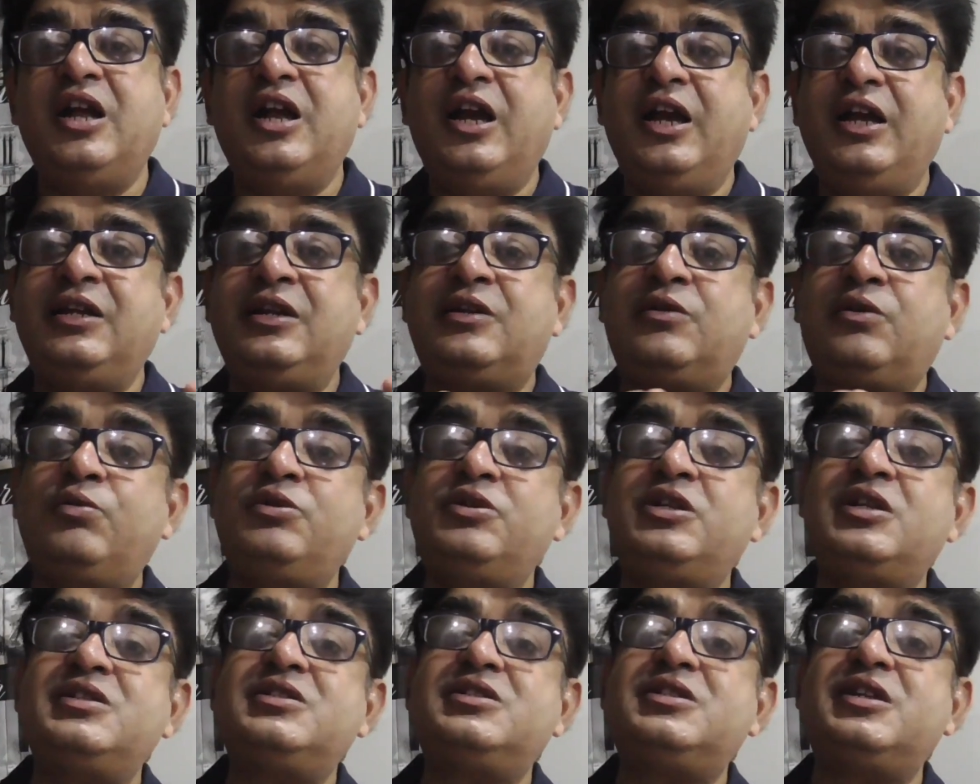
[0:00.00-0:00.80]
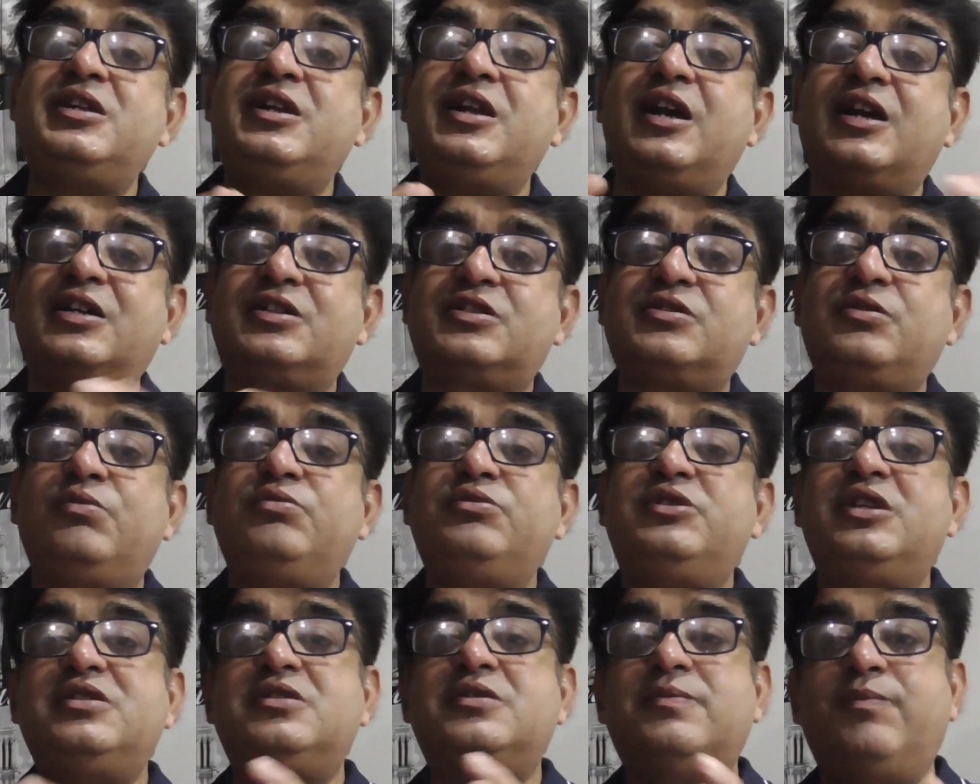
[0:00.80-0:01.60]
Inclusions and
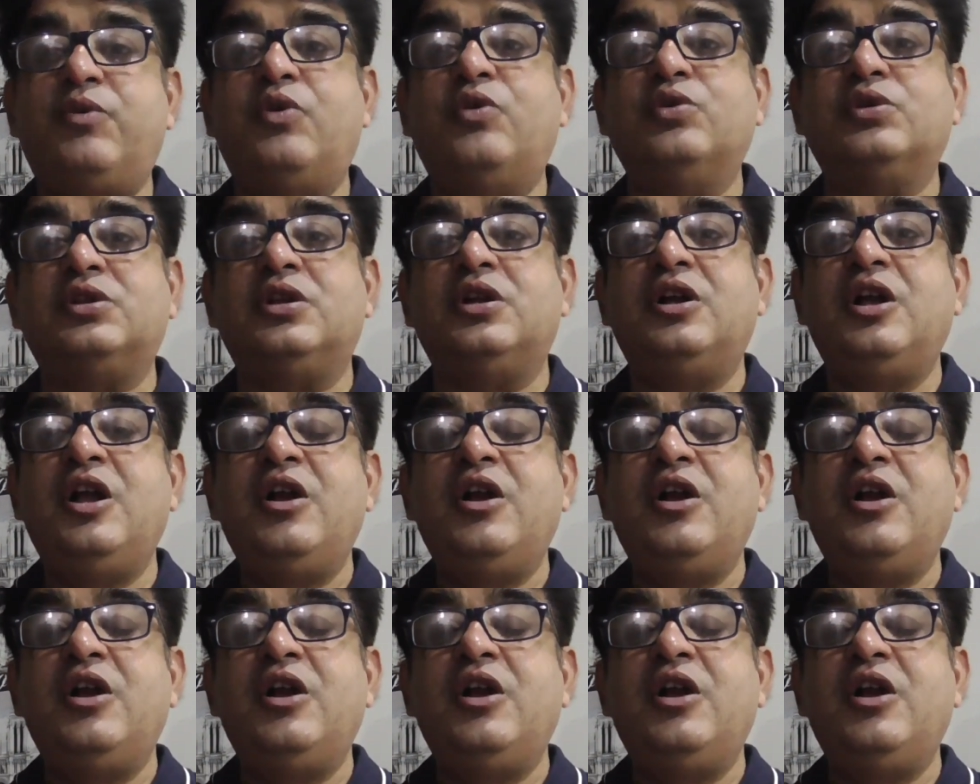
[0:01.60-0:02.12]
exclusions both.